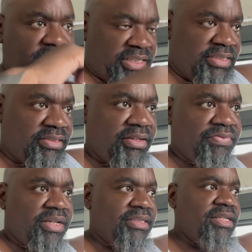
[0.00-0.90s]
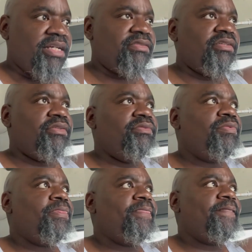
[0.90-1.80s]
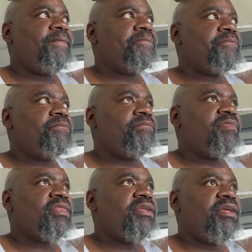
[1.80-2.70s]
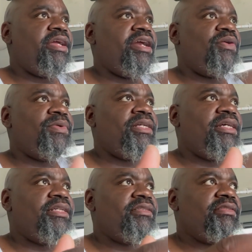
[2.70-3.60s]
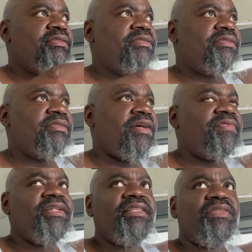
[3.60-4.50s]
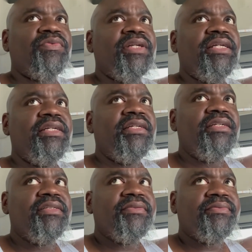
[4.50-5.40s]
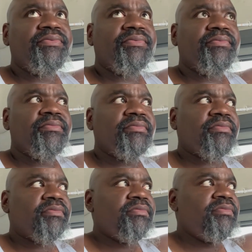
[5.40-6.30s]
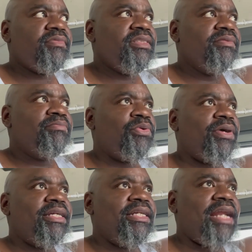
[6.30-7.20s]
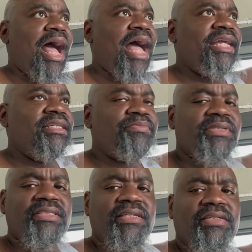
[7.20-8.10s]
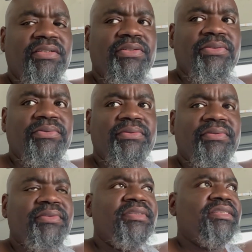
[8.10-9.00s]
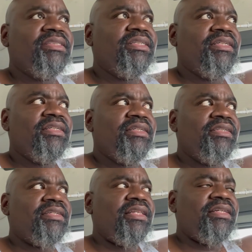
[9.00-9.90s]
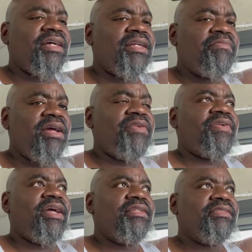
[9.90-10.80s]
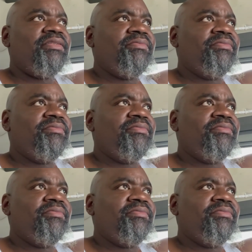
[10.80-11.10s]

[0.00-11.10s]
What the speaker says: and stuff like that. So here we get 73.9% of the load. Is how I think how the math adds up.